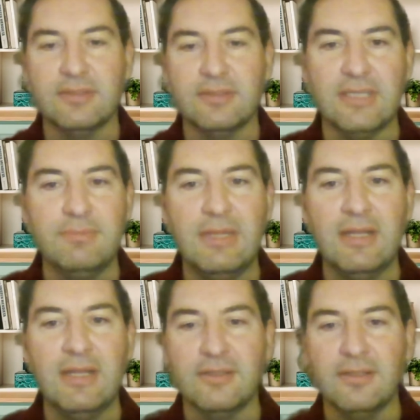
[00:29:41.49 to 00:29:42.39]
10
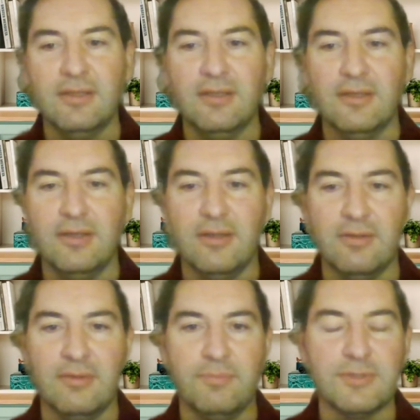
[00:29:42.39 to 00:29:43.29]
million
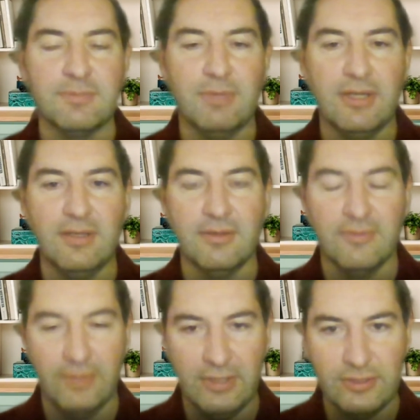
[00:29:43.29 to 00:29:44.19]
post-money
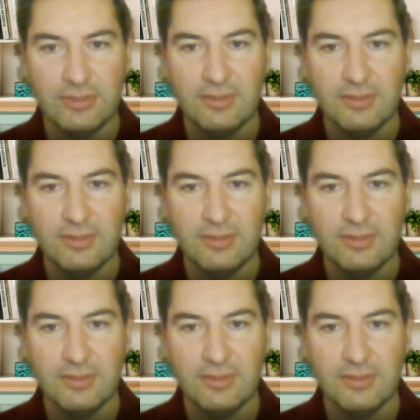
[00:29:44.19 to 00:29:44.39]
valuation.